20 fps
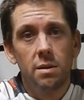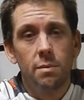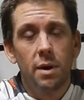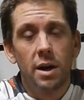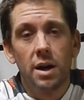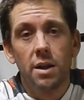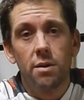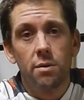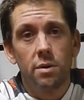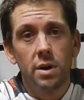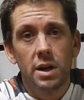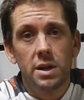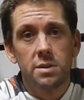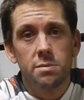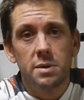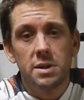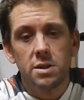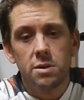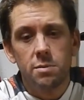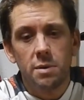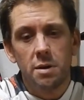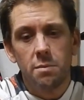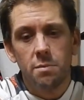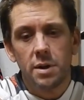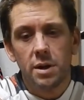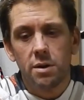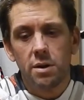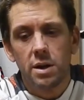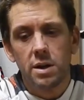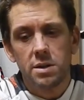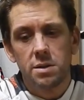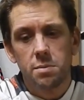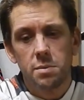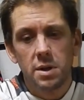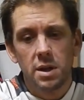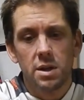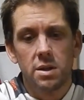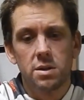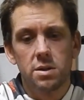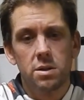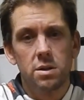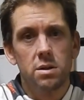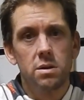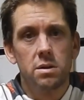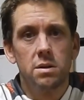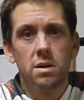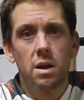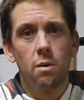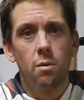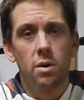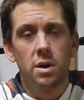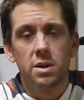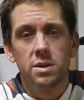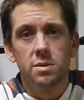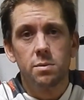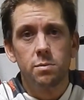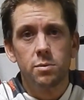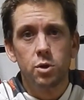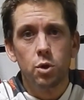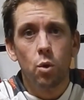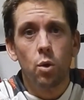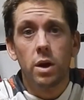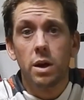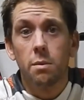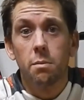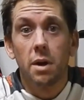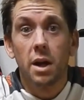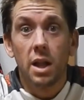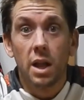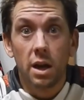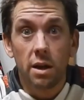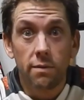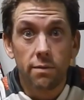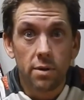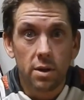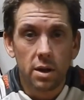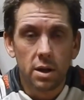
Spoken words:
other rides, my 2 mountain bike rides, because I wanted some joy in my life.